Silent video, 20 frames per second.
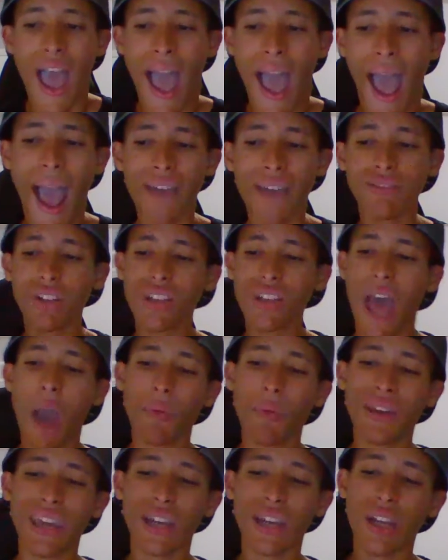After that,
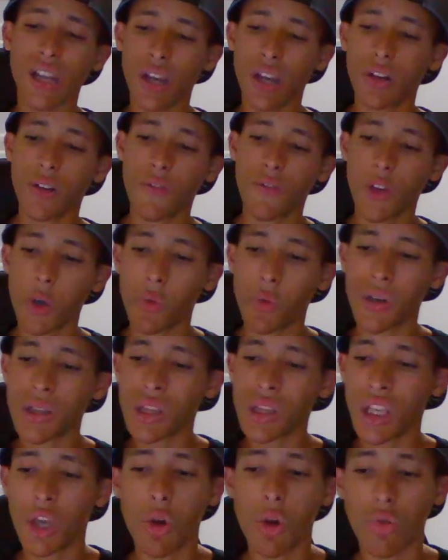we get an interview with
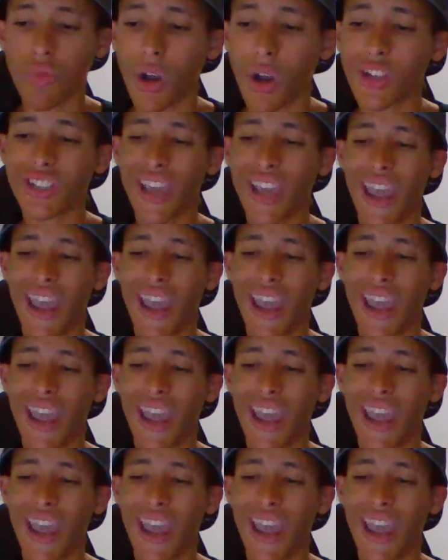Lio Rush